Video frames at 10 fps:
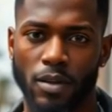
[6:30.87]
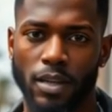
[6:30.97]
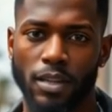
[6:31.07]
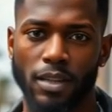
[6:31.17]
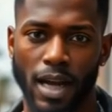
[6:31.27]

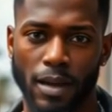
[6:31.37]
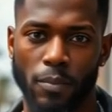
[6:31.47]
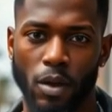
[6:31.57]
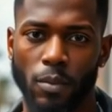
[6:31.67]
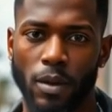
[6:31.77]
It's a
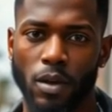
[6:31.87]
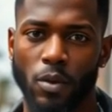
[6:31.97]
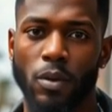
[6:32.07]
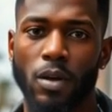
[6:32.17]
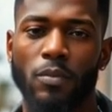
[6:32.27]

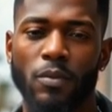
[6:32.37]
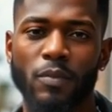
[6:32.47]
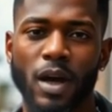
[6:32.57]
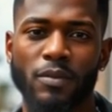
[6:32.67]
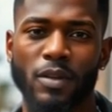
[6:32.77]
9mm with a
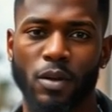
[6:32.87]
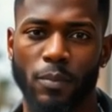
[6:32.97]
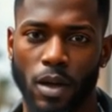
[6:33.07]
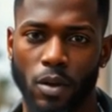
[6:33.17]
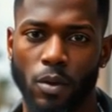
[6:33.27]
5-inch
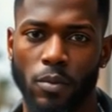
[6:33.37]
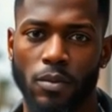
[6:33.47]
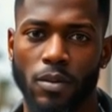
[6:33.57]
barrel.